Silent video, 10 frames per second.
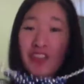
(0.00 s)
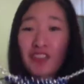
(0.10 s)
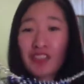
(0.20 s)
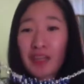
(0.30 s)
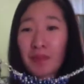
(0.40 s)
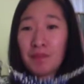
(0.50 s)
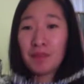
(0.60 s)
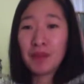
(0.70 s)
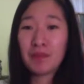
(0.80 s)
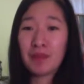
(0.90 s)
looks like a
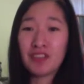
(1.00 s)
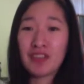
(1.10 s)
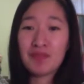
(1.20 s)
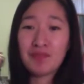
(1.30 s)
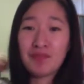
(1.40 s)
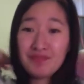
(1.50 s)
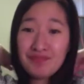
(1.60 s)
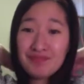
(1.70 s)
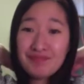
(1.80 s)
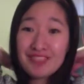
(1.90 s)
big bunch of
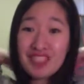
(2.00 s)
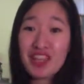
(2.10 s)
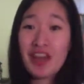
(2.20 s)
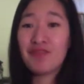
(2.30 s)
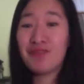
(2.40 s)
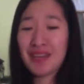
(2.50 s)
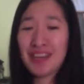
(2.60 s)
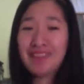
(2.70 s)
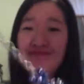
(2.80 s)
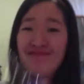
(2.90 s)
stuff,
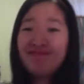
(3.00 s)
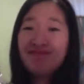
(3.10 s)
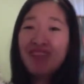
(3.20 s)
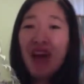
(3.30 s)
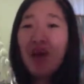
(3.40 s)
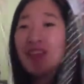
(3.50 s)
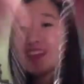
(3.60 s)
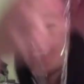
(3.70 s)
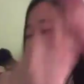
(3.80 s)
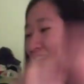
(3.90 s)
but I hope they
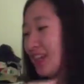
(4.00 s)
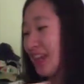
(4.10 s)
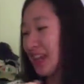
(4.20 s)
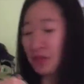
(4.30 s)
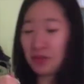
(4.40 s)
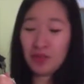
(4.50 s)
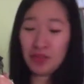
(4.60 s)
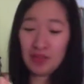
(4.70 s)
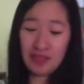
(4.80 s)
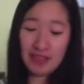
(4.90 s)
like it, and it will
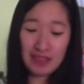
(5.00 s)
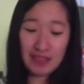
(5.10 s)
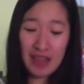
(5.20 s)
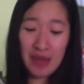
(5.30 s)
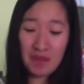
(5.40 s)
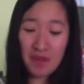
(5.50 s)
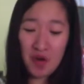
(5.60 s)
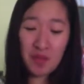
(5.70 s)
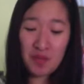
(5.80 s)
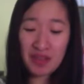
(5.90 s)
just, I'm
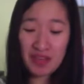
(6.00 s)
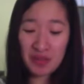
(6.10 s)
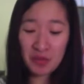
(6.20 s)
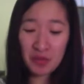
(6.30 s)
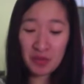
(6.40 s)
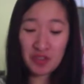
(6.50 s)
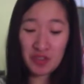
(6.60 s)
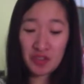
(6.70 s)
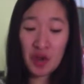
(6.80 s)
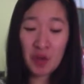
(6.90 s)
hoping that it will
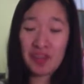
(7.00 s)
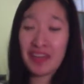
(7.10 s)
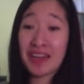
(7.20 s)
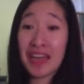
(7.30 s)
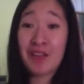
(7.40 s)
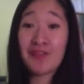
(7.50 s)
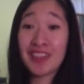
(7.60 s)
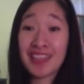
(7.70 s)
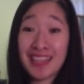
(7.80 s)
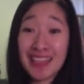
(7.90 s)
just go with any
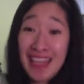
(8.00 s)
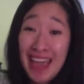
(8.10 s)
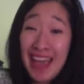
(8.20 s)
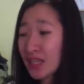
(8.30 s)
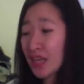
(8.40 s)
outfit that they have.